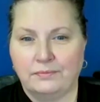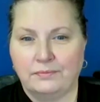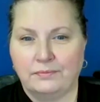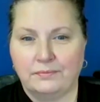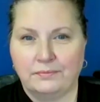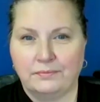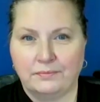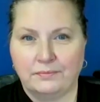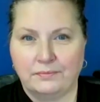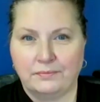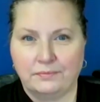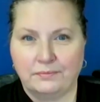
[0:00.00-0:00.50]

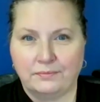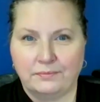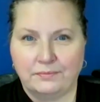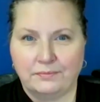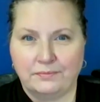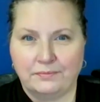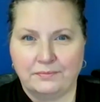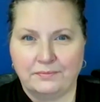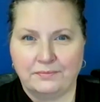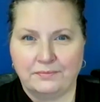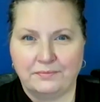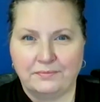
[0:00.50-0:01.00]
um,
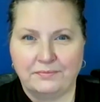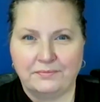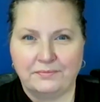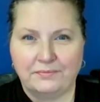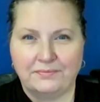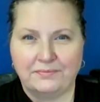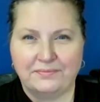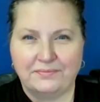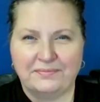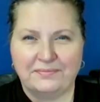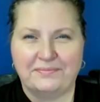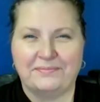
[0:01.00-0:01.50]

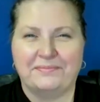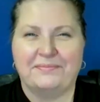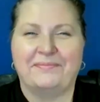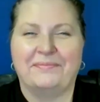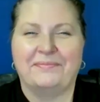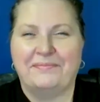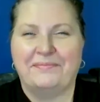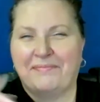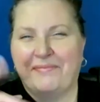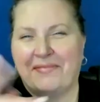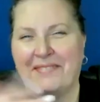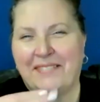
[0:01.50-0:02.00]

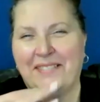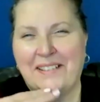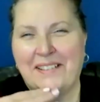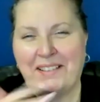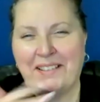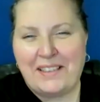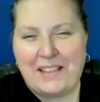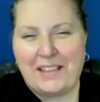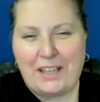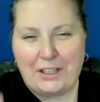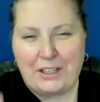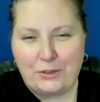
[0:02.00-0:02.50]
I think
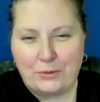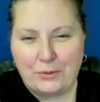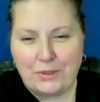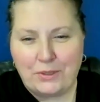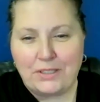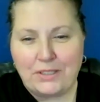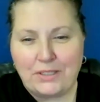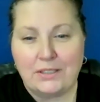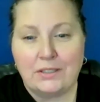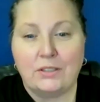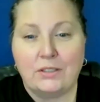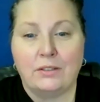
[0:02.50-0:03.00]
like the
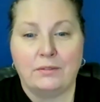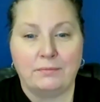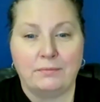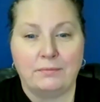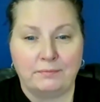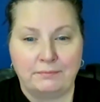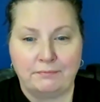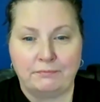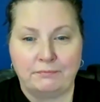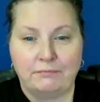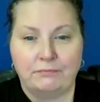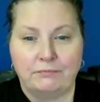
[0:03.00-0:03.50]
the
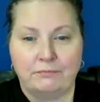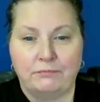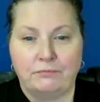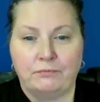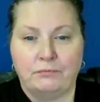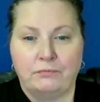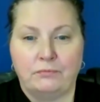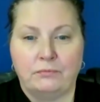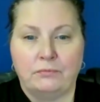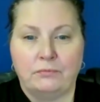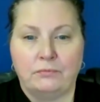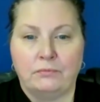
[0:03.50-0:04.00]
next sort of
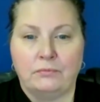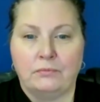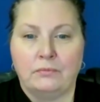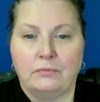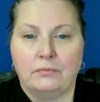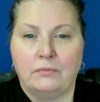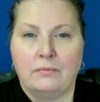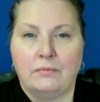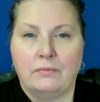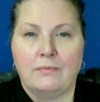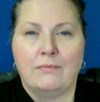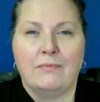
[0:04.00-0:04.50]
most
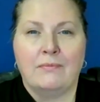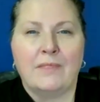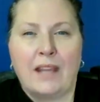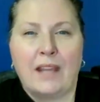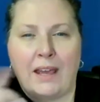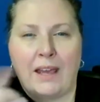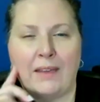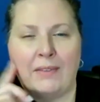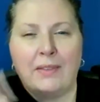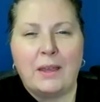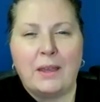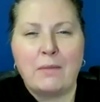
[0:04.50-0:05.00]
pivotal part
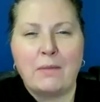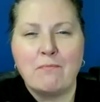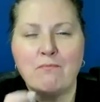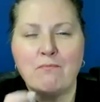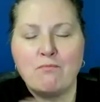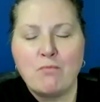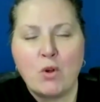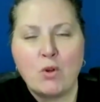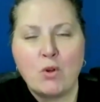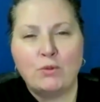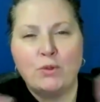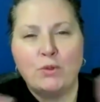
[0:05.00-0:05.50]
of my
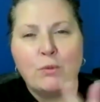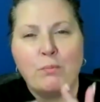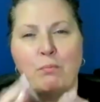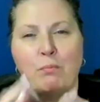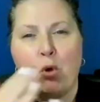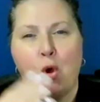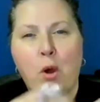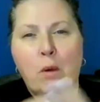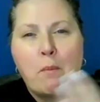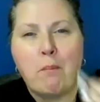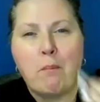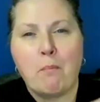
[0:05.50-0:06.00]
life
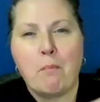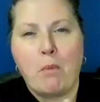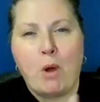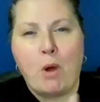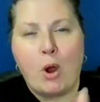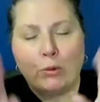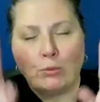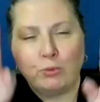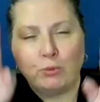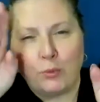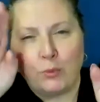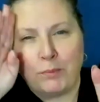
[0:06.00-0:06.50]
is
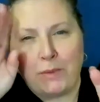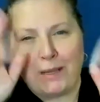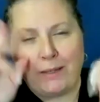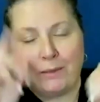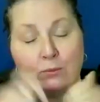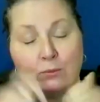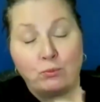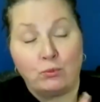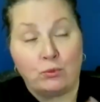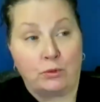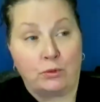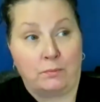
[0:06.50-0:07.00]
um,
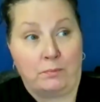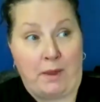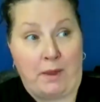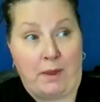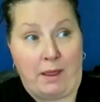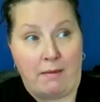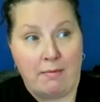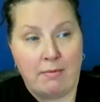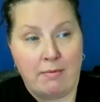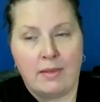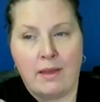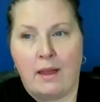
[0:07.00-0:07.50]

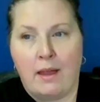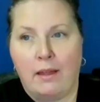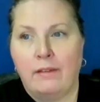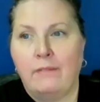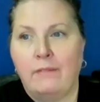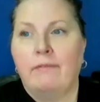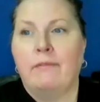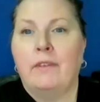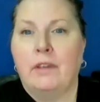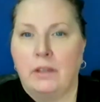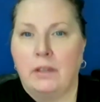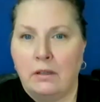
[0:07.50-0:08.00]
in
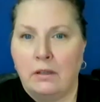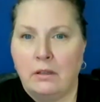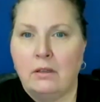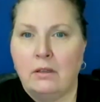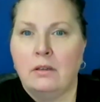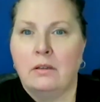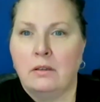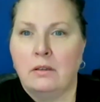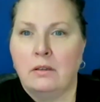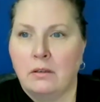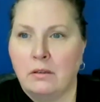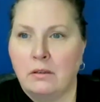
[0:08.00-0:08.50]
my late
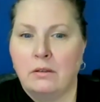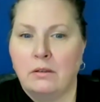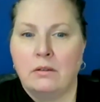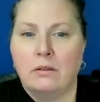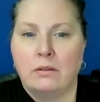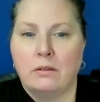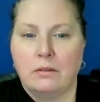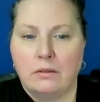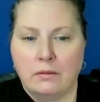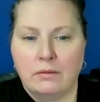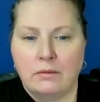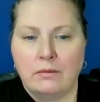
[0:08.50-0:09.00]
30s i
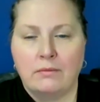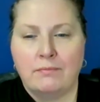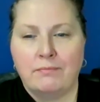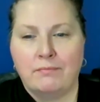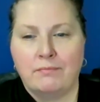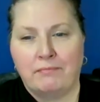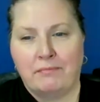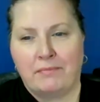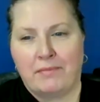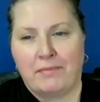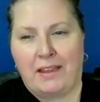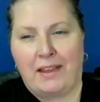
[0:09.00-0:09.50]
started doing
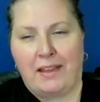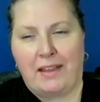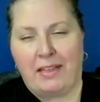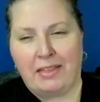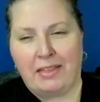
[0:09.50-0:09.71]
therapy